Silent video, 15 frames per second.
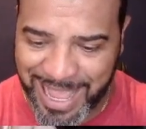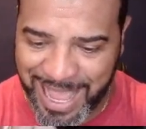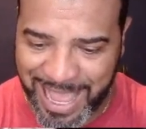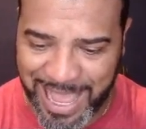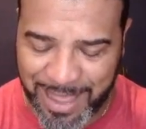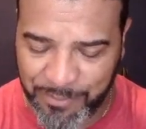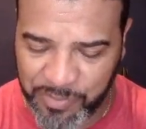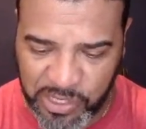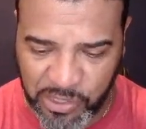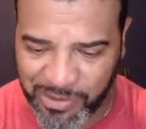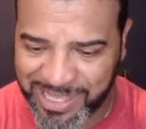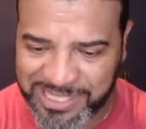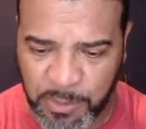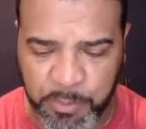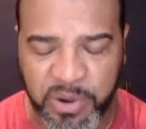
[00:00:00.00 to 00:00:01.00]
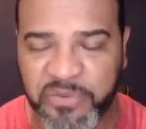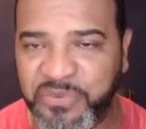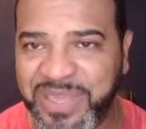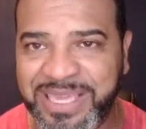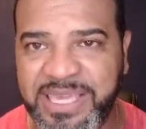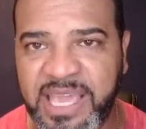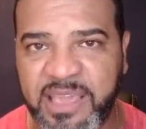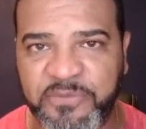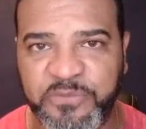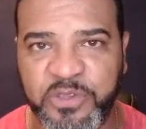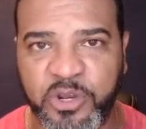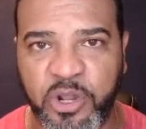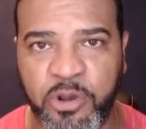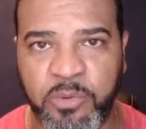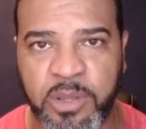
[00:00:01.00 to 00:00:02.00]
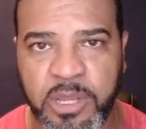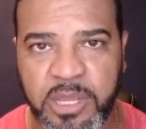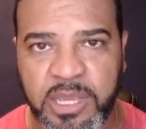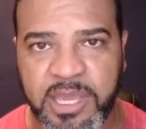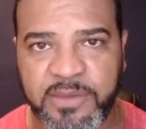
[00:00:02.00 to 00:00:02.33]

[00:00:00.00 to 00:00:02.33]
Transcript: That's a perfect gift, you know.